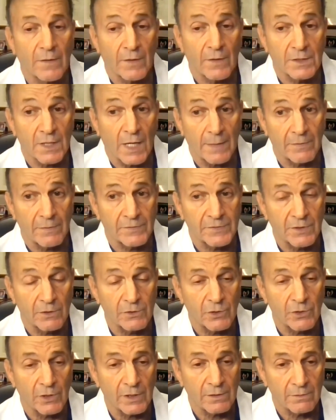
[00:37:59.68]
on the type of
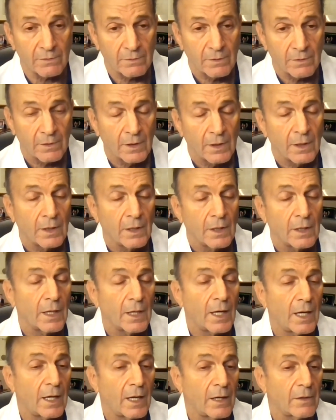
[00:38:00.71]
surgery.
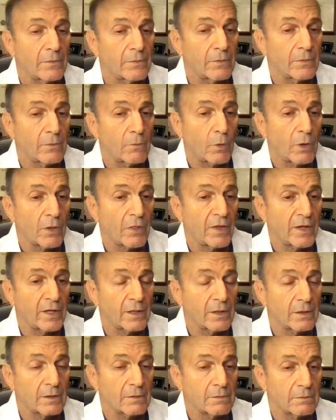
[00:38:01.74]
One
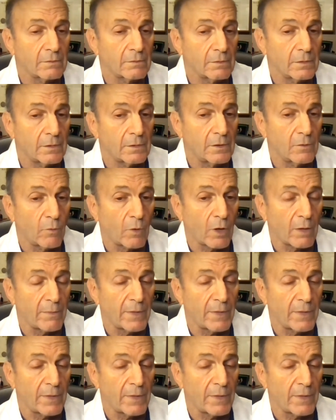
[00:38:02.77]
thing you want to